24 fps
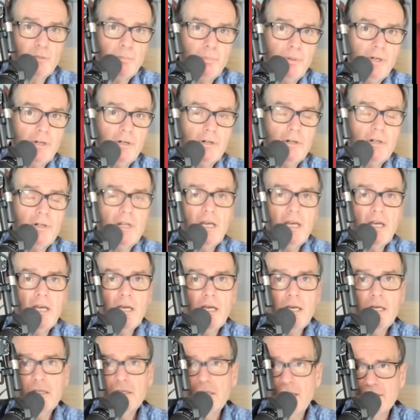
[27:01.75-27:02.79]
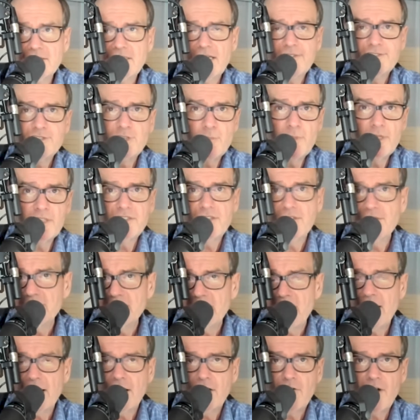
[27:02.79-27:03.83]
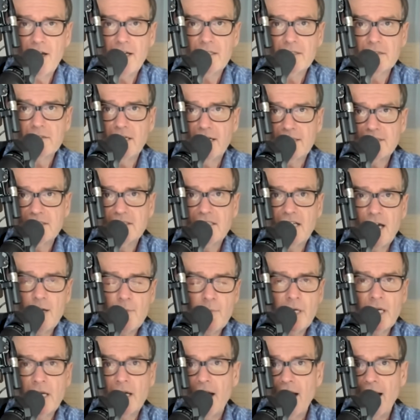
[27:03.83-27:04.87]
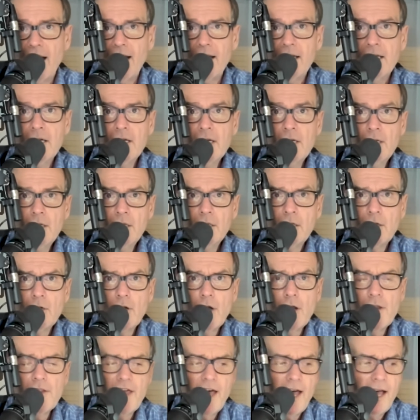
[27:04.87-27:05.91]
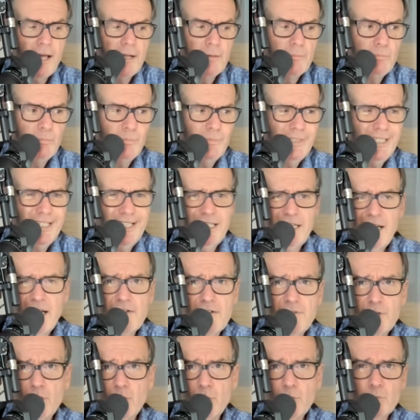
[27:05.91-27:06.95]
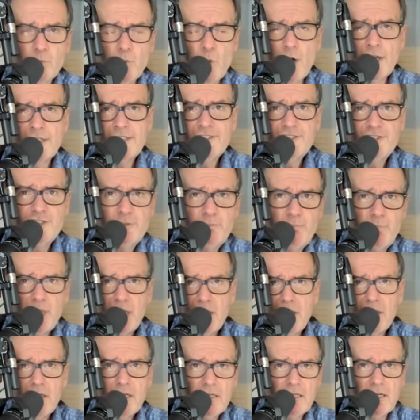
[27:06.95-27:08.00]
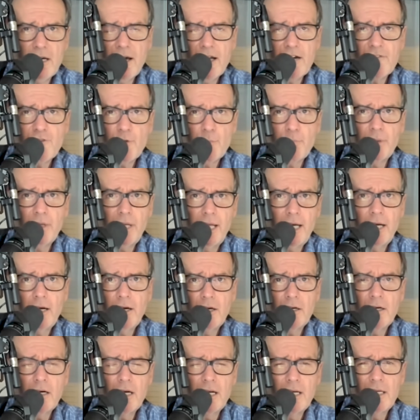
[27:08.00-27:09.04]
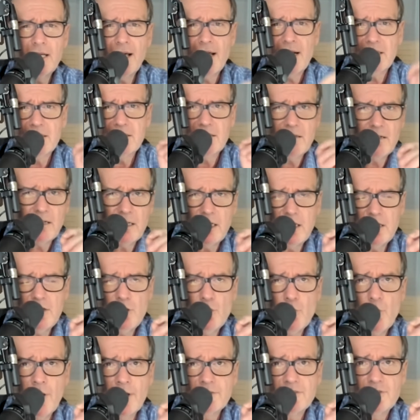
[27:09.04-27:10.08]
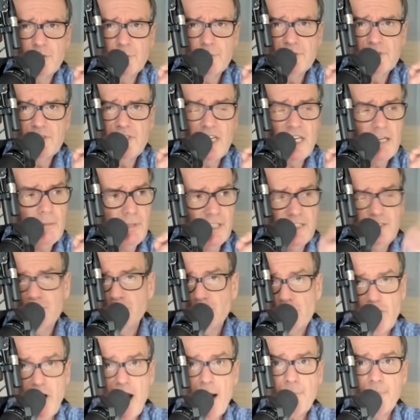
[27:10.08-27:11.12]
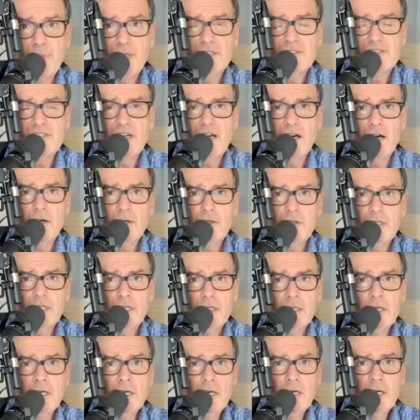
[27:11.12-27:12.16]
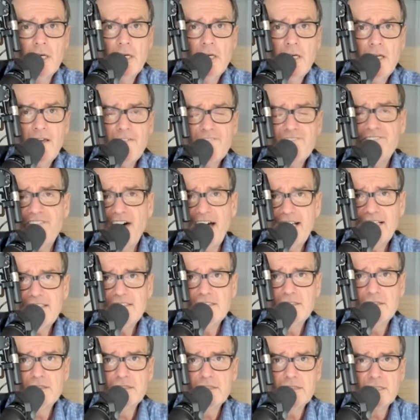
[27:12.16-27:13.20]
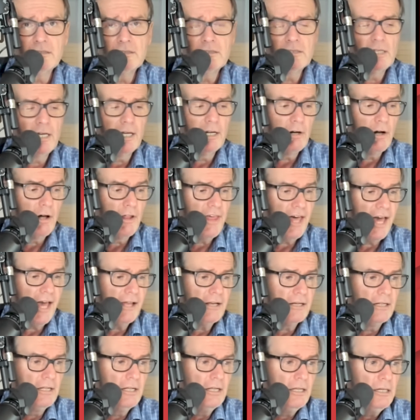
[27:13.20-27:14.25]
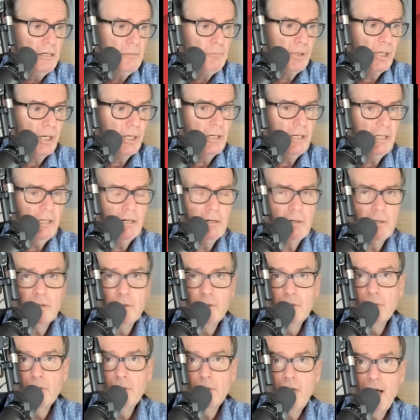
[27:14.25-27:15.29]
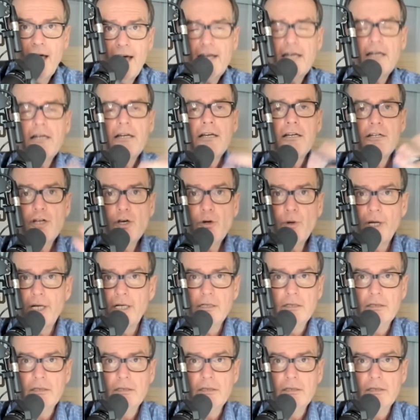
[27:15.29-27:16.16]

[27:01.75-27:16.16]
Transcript: ability. He does have some issues. Not a great touch timing guy. And all that, kind of a one speed kind of a player, not a ton of nuance to his game, but he's scrappy as hell and he fights and all that. But, you know, how did he do it?